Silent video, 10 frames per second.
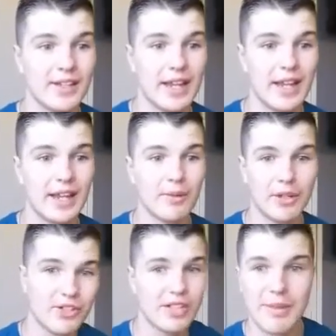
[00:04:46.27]
they were
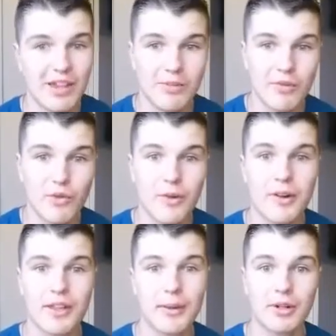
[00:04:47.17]
using the bathroom
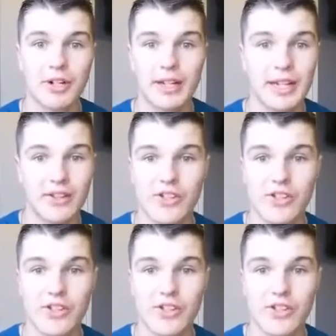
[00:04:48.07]
before, they were getting